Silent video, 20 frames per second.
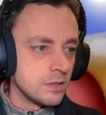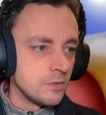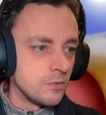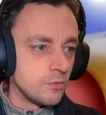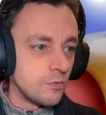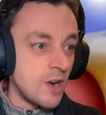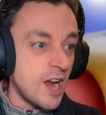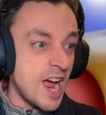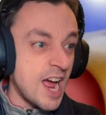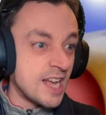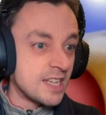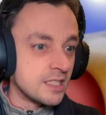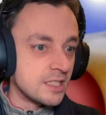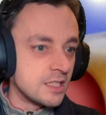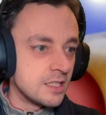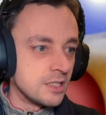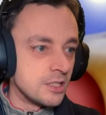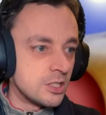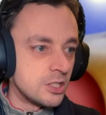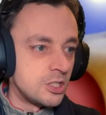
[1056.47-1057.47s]
Rats!
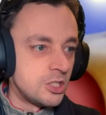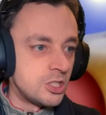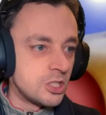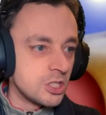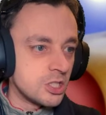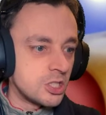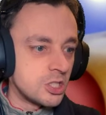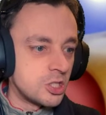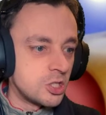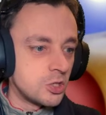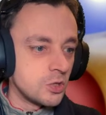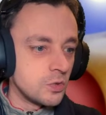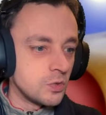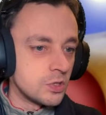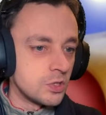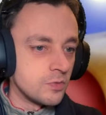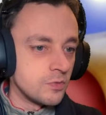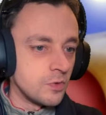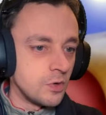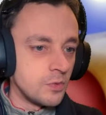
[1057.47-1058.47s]
It's just
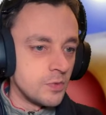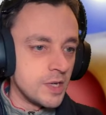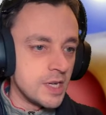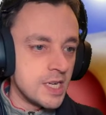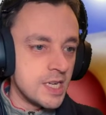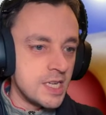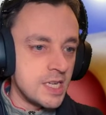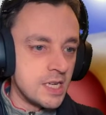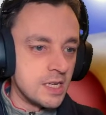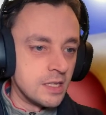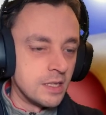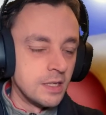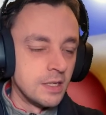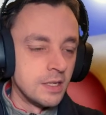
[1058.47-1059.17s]
short of what we need.